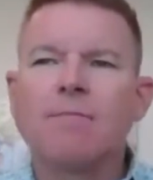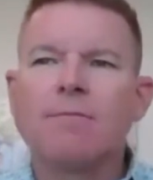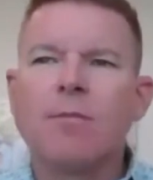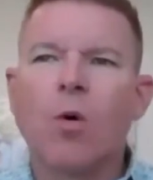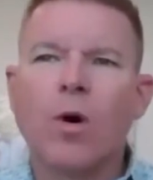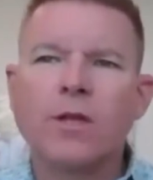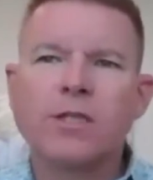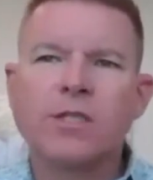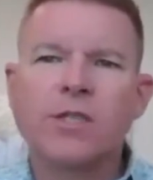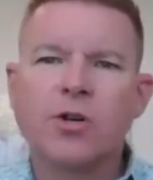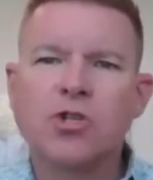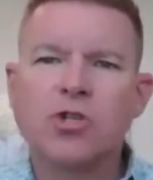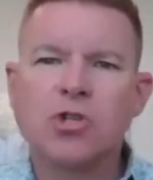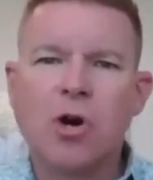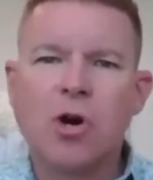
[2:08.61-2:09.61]
But once
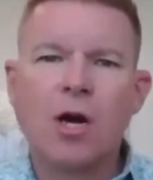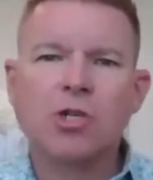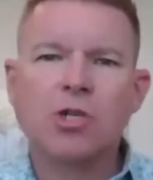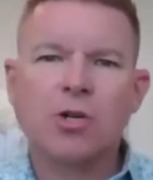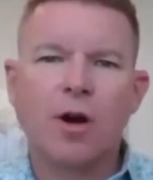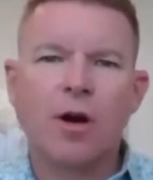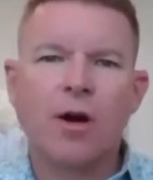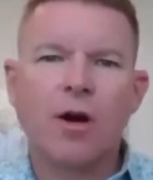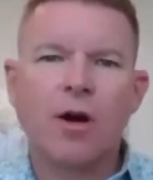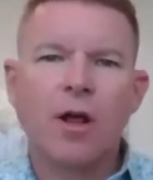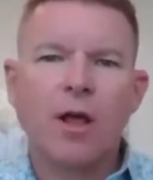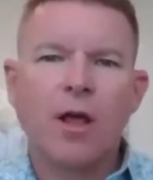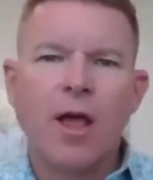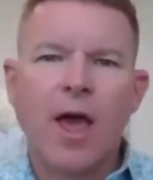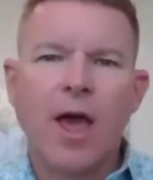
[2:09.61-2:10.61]
there's structure
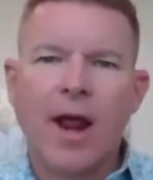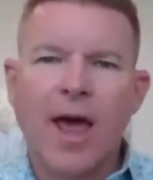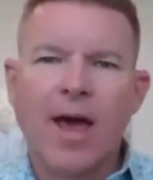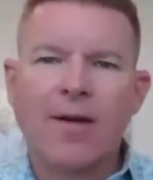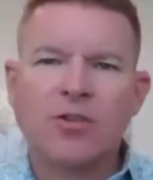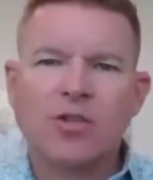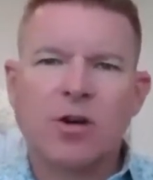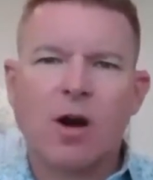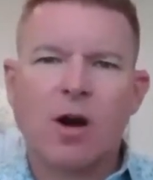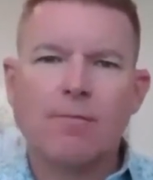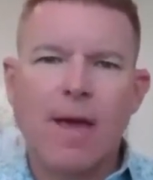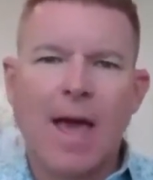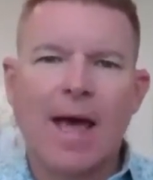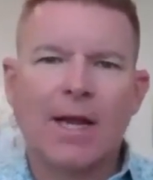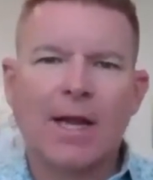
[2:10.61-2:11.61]
and I have to start
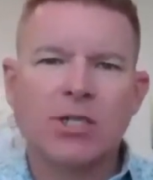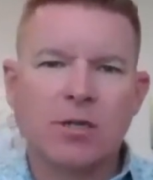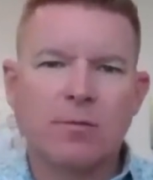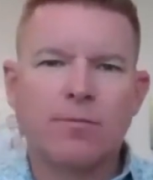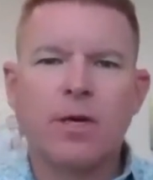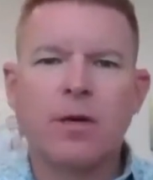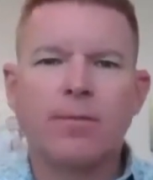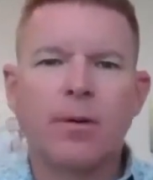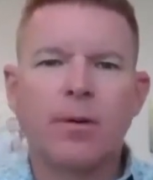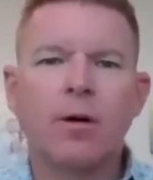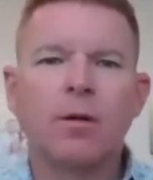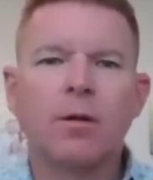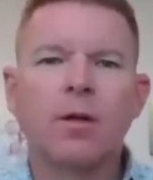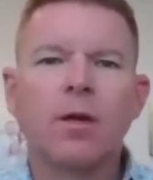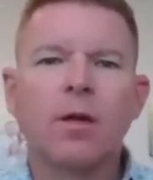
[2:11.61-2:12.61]
managing
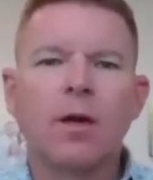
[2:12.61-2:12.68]
people,